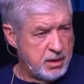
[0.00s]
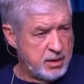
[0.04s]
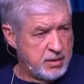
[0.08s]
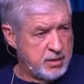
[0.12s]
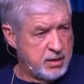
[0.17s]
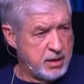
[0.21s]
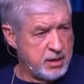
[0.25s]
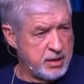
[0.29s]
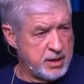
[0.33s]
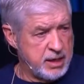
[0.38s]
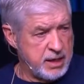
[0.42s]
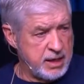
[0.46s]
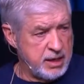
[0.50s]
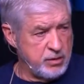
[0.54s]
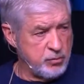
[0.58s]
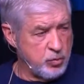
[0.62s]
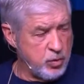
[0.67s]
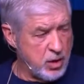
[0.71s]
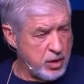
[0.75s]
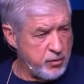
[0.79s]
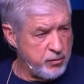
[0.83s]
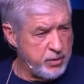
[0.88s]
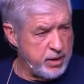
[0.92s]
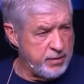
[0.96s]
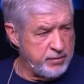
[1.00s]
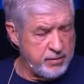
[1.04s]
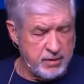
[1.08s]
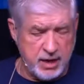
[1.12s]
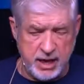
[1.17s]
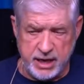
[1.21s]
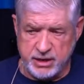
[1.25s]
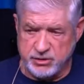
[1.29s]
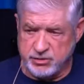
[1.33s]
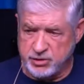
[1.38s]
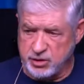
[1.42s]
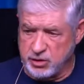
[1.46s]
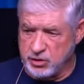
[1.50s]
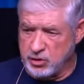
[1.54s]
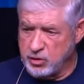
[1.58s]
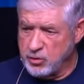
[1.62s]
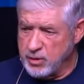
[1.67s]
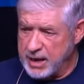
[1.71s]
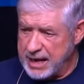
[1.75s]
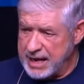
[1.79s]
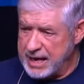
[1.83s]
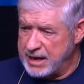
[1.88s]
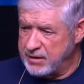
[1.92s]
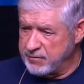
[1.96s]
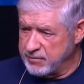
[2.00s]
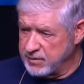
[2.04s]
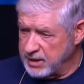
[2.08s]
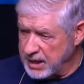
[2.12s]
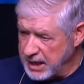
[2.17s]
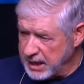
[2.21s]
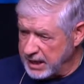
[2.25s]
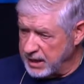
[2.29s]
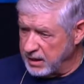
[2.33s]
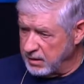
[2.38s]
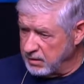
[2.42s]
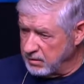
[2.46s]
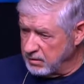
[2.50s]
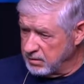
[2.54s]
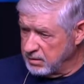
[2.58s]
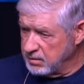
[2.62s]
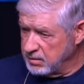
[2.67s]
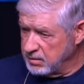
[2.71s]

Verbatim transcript: There again, what revelation you have now,